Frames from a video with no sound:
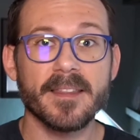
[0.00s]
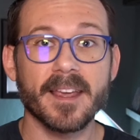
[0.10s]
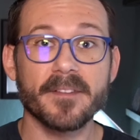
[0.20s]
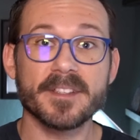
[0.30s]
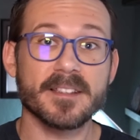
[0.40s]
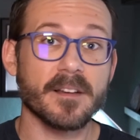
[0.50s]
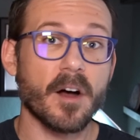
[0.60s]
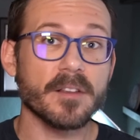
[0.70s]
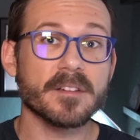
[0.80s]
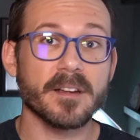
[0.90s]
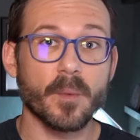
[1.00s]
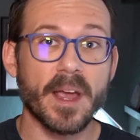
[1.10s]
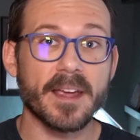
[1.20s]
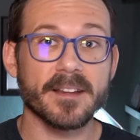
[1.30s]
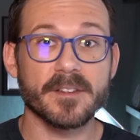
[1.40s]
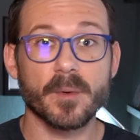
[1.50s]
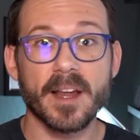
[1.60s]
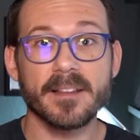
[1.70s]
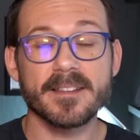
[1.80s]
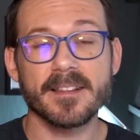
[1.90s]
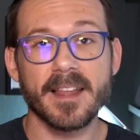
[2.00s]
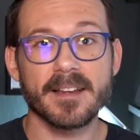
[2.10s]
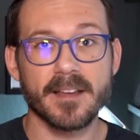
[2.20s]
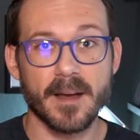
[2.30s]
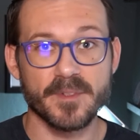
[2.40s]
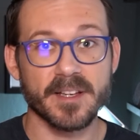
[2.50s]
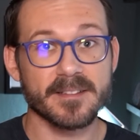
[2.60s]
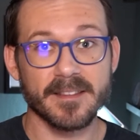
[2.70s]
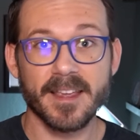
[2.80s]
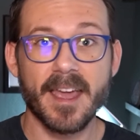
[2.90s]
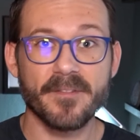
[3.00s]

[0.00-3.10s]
that gives us an alternate way to directly select objects on the